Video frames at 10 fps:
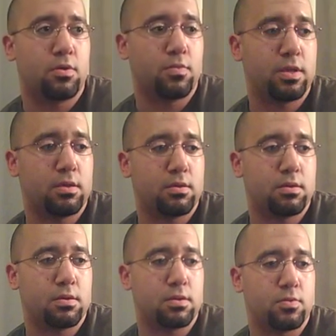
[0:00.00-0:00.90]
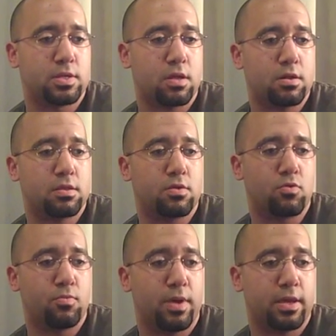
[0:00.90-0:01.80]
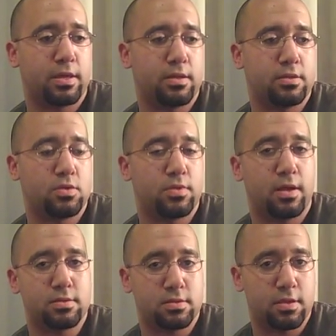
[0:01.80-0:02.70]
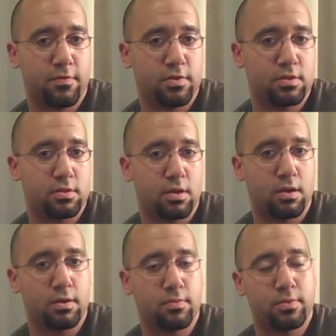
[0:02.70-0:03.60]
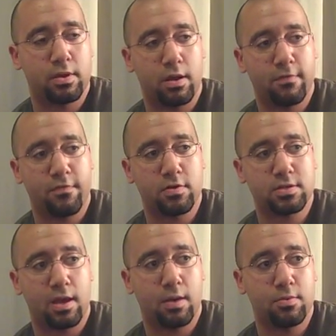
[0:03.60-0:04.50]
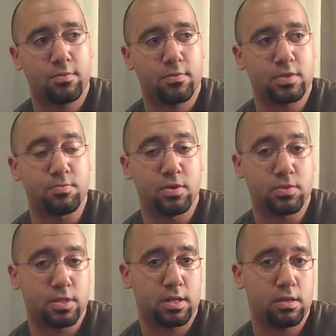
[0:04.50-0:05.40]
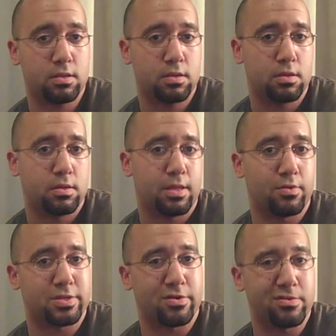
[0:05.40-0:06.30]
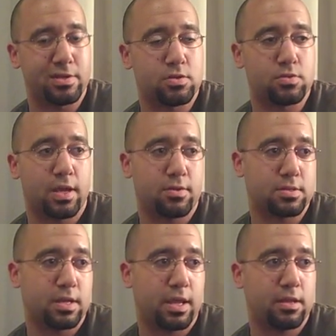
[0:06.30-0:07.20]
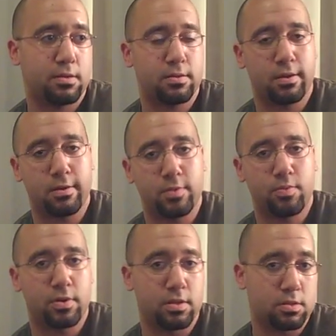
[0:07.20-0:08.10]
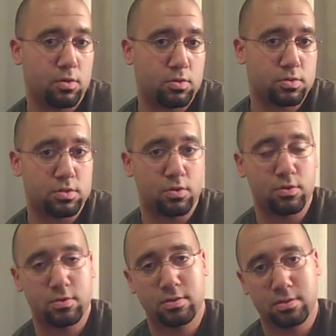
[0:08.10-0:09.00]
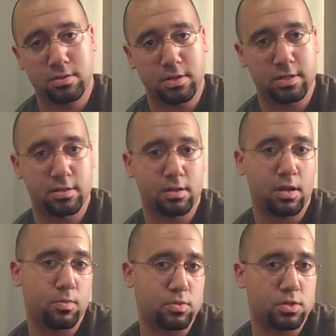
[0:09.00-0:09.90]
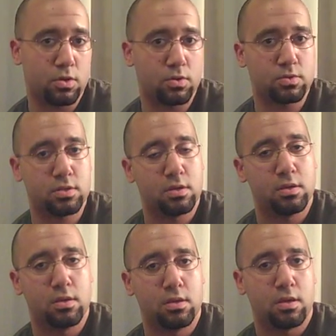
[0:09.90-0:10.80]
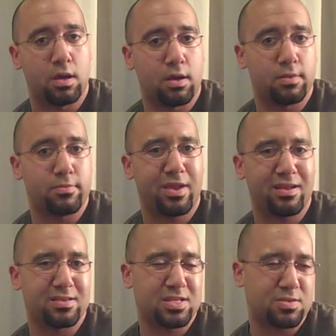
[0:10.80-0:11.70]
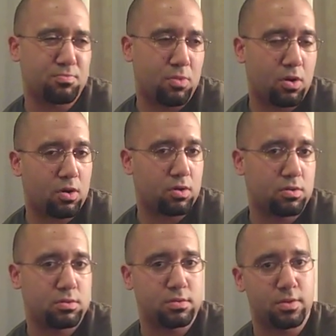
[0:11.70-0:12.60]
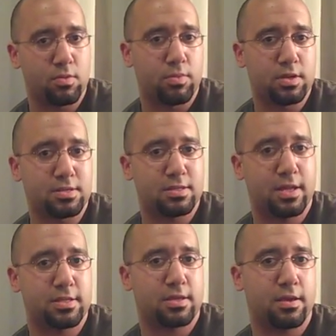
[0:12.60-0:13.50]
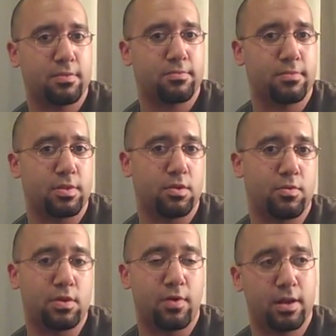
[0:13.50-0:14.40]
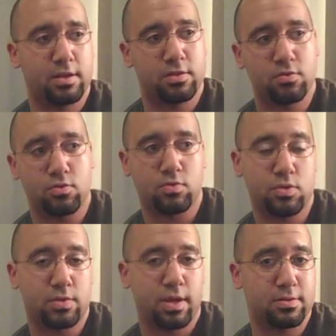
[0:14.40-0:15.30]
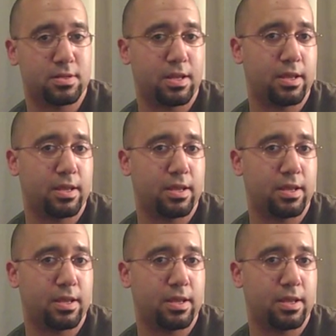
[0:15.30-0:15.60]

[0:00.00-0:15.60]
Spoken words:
We started the group back in 2007. Our first album was Mill City. That was early 2008. We put in local stores, did a couple shows. We had a small little buzz at that time. We grinded through 2008.